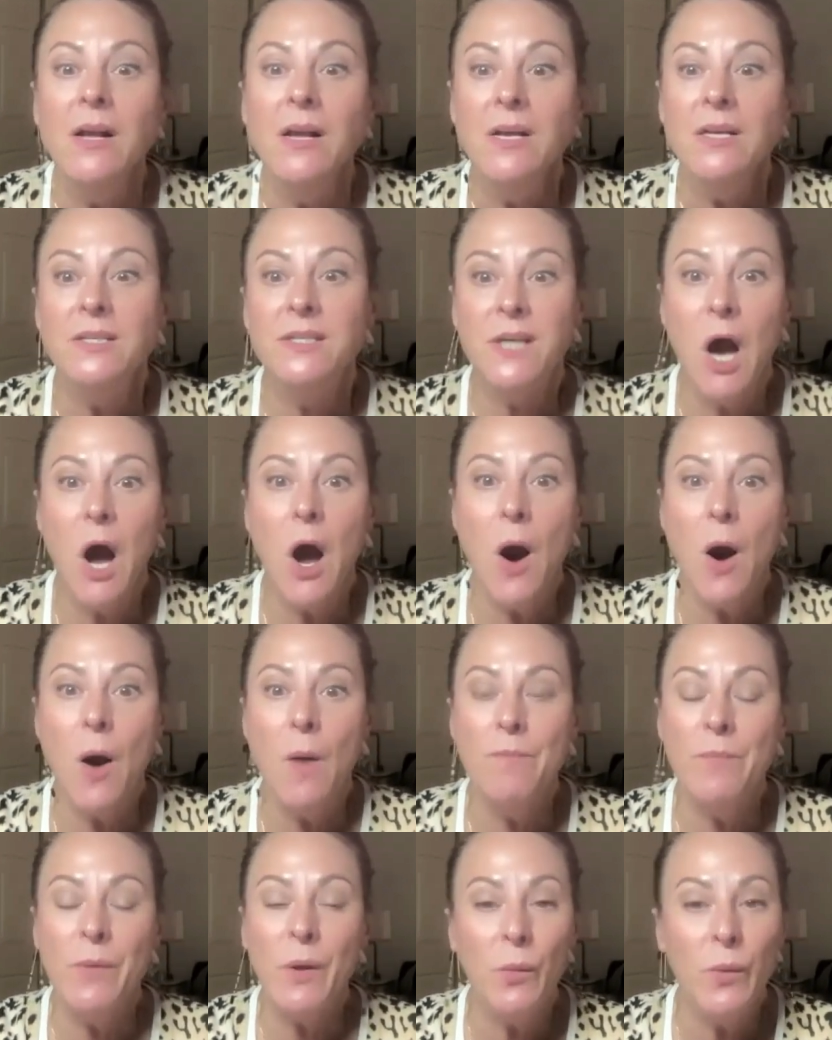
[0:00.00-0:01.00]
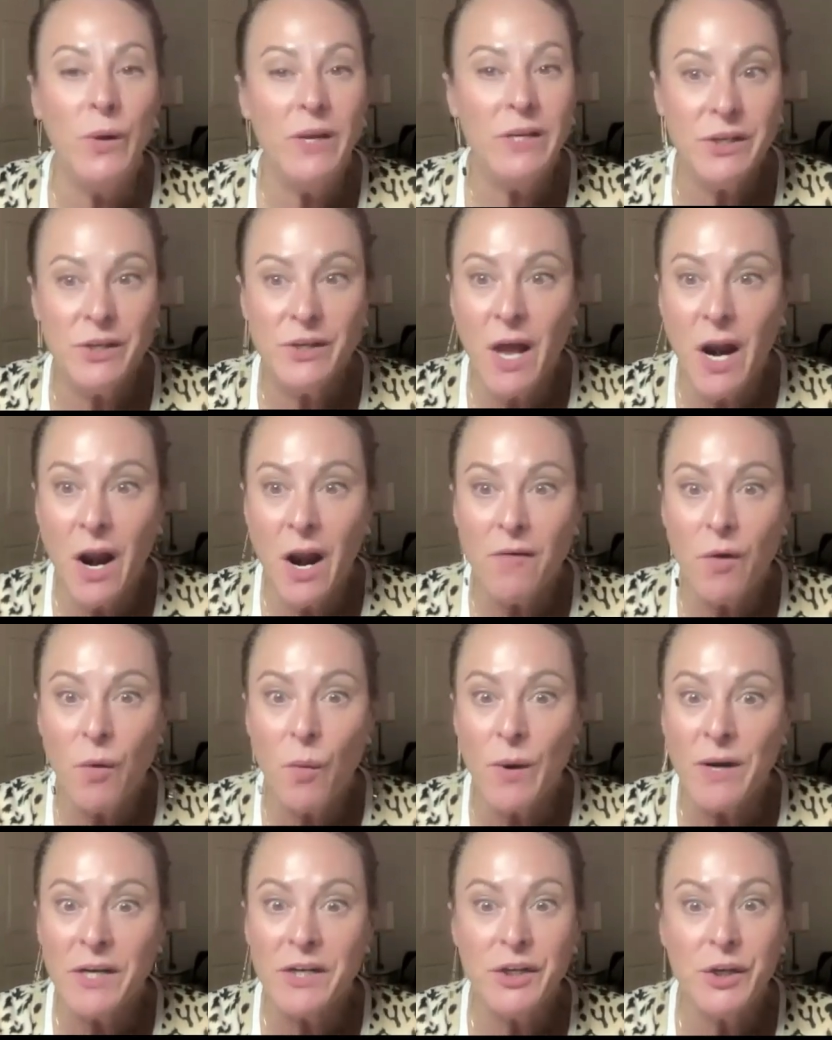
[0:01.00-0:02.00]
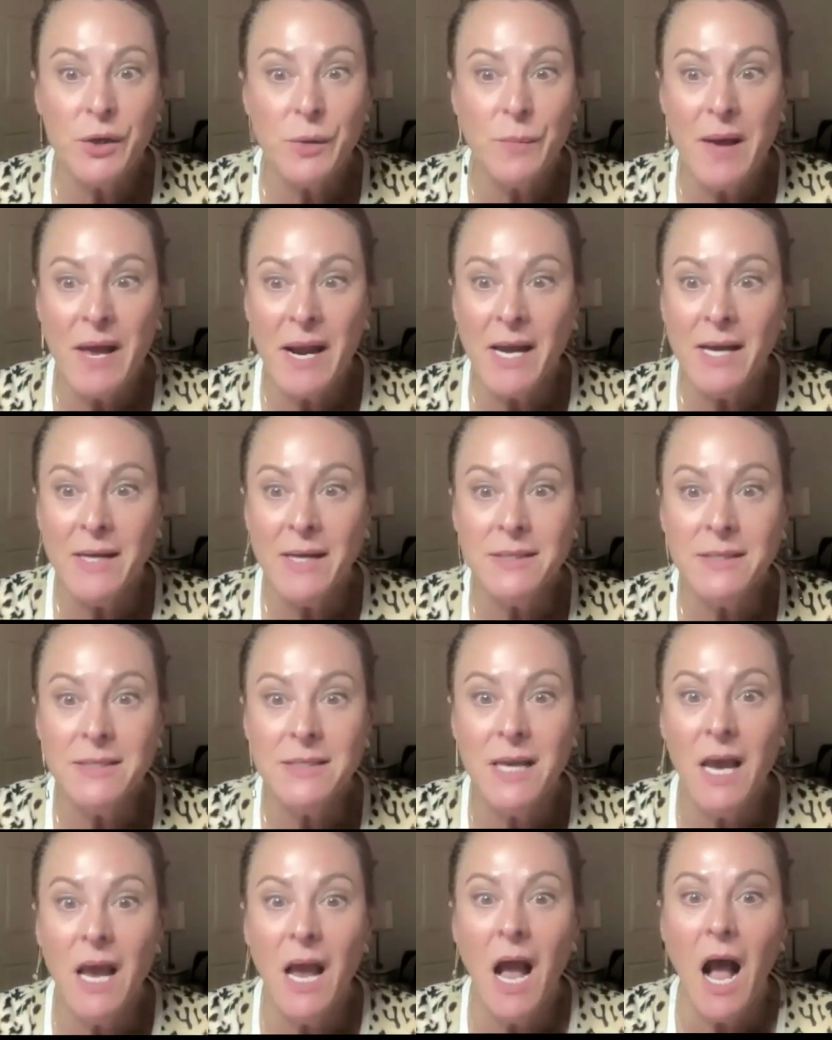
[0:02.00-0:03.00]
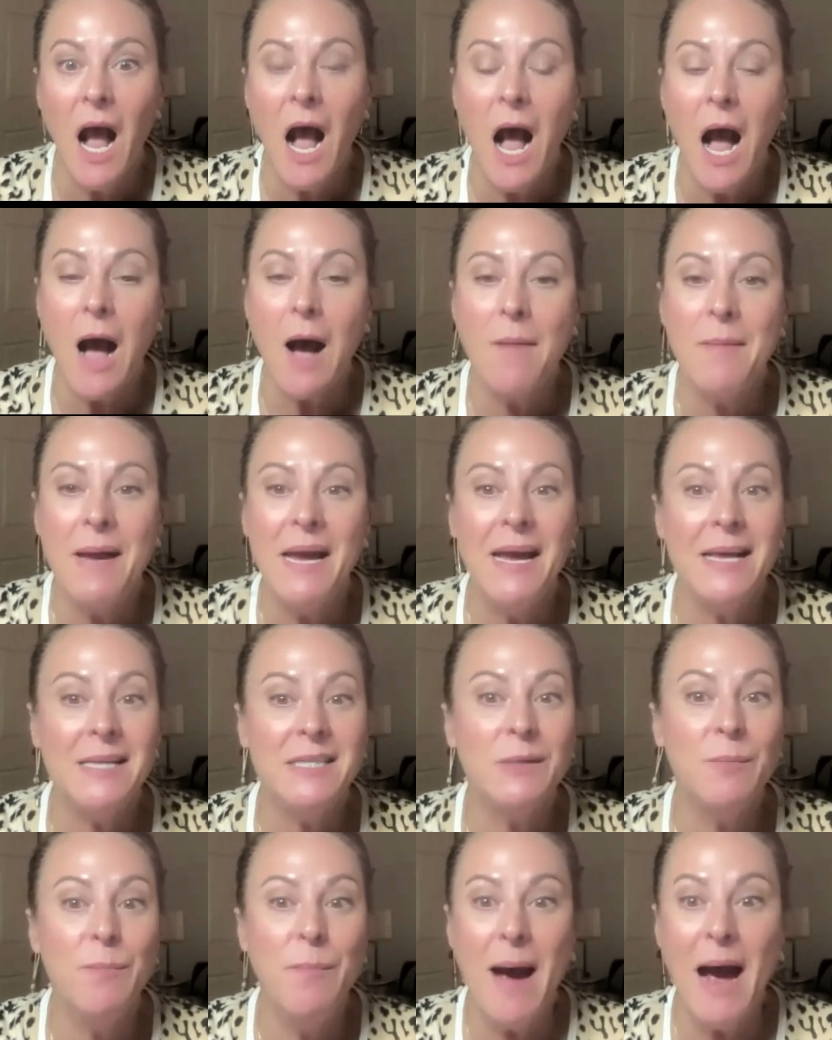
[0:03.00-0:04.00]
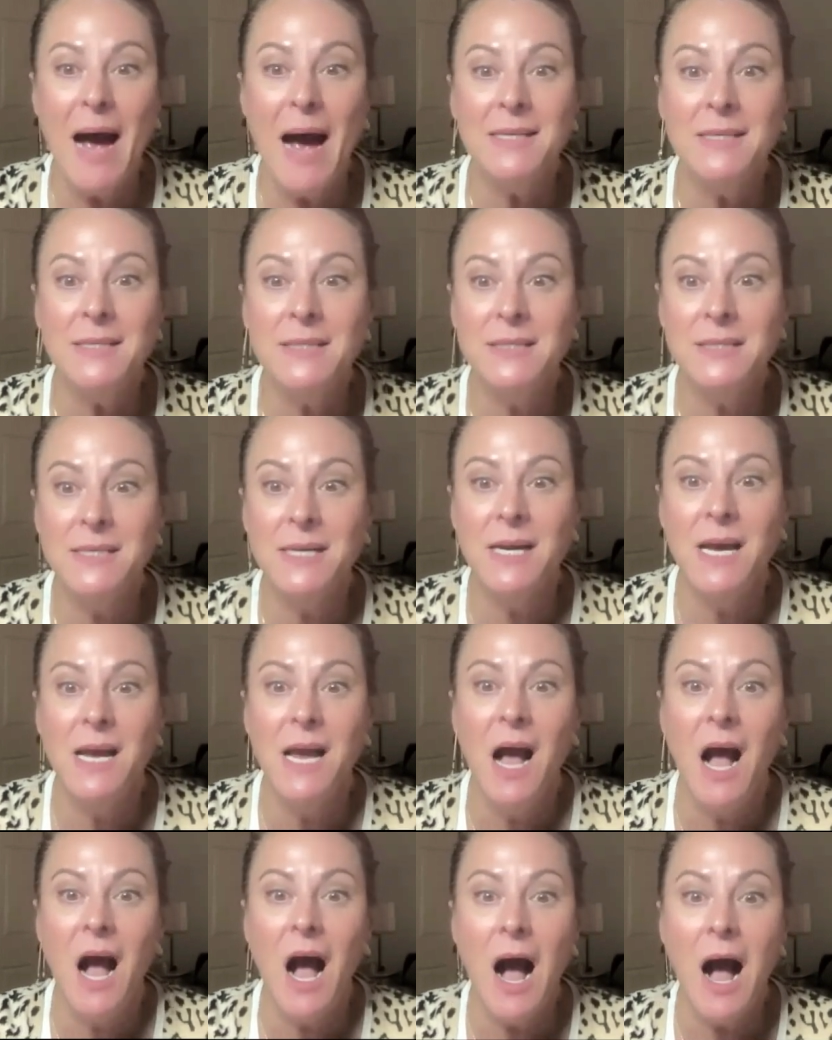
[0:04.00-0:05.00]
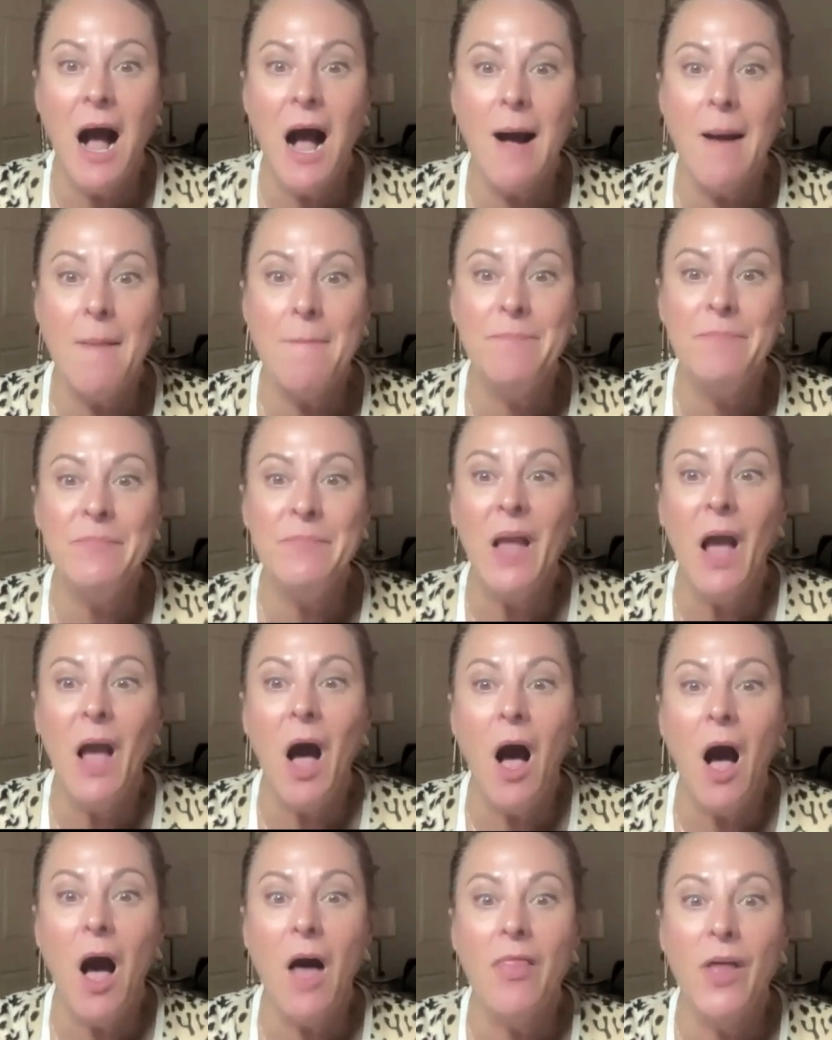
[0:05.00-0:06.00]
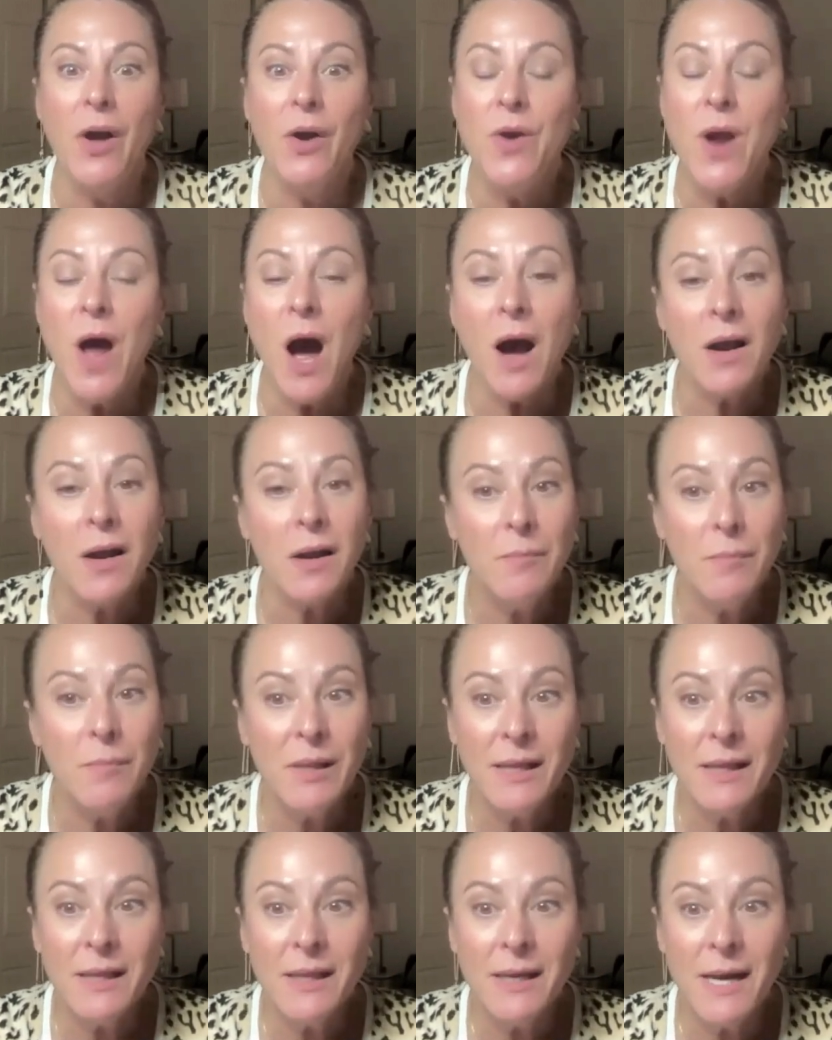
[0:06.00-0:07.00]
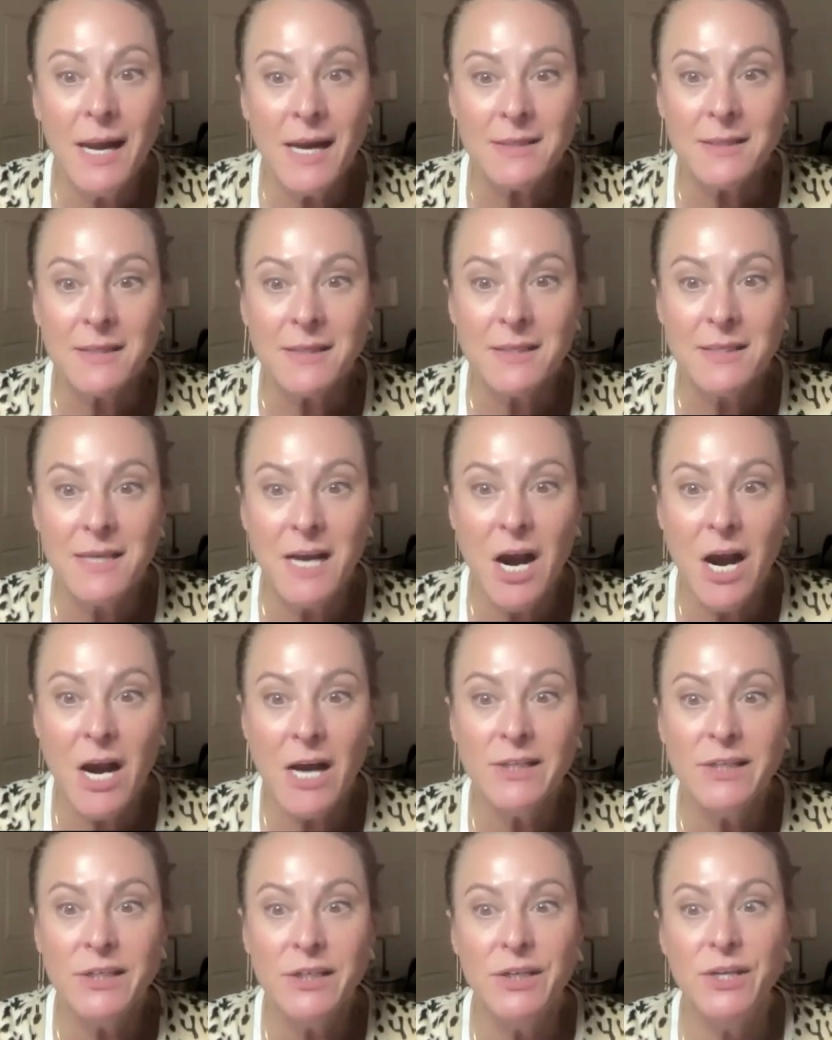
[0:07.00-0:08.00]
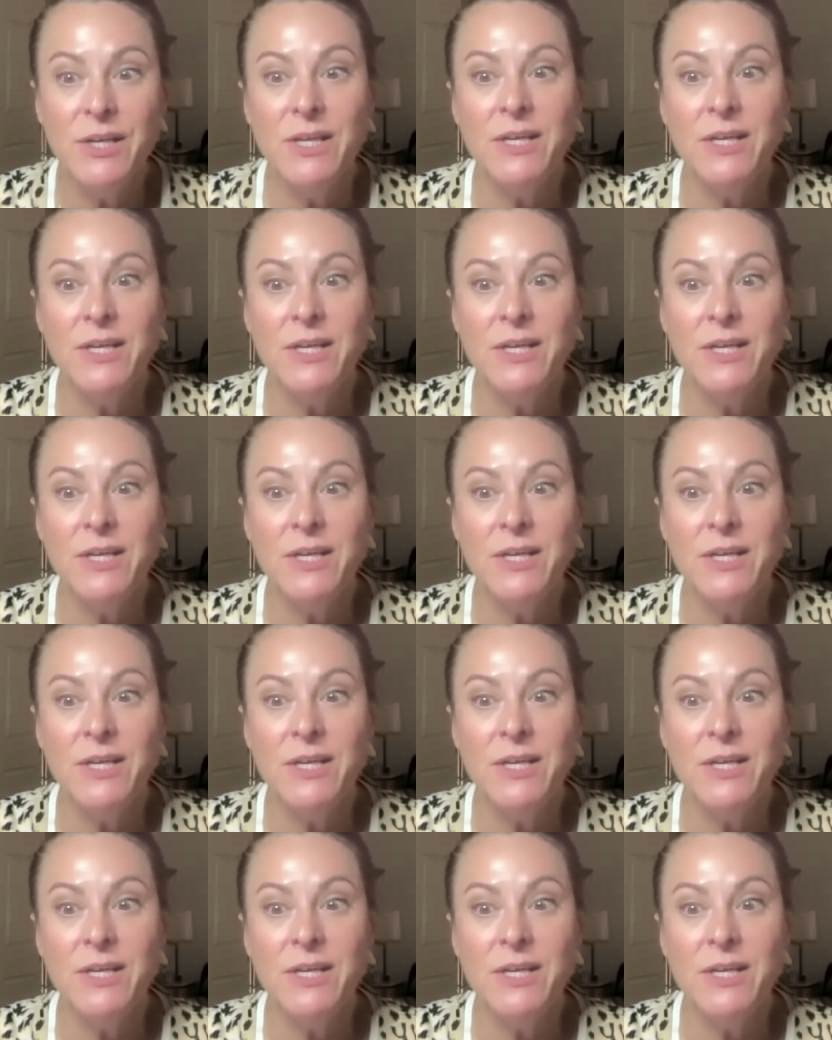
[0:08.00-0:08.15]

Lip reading: So we do that over 1 to 2 minutes. It's best, although not completely necessary, to do